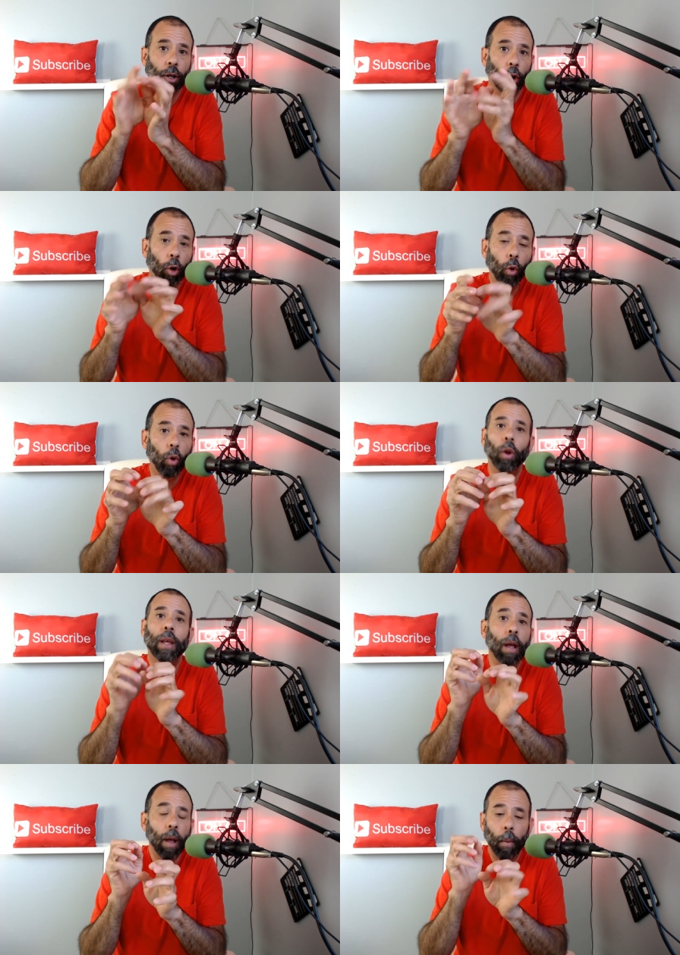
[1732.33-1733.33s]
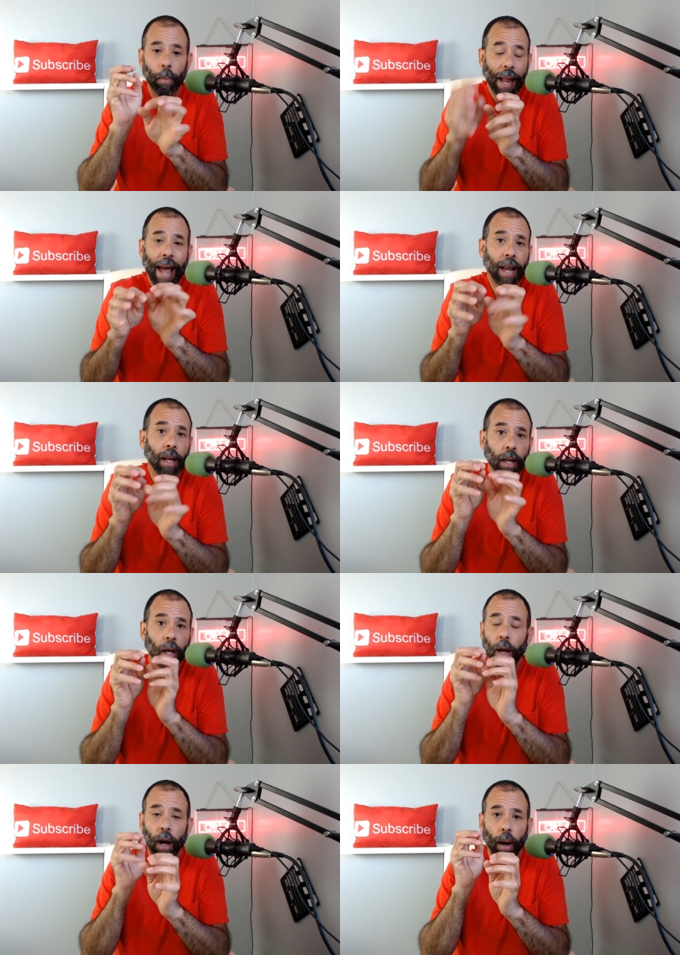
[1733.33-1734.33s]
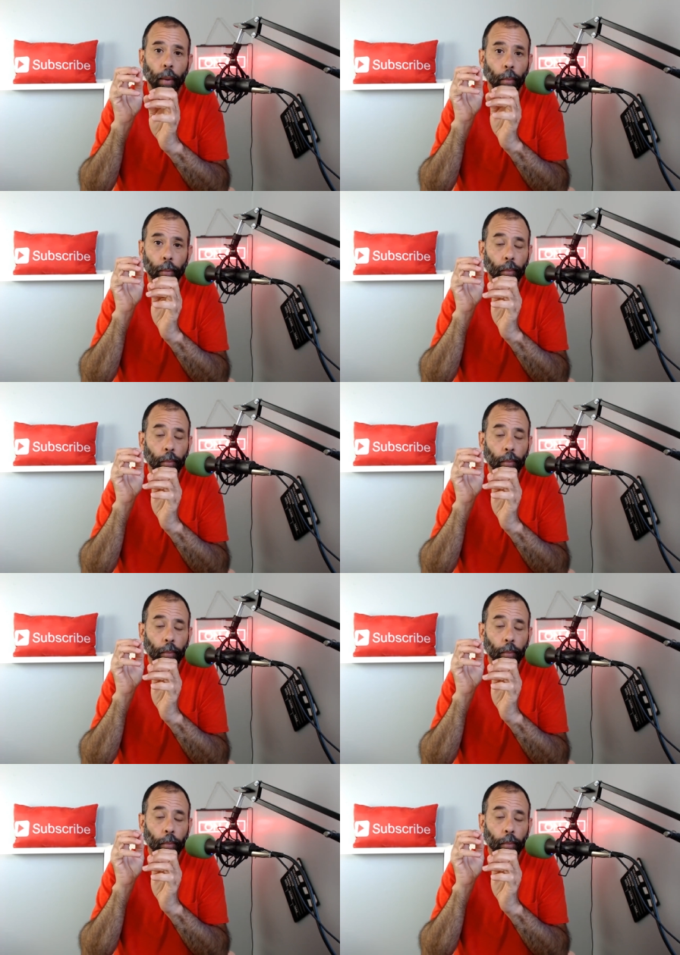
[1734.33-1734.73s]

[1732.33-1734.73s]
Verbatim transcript: And they're Googling black uh,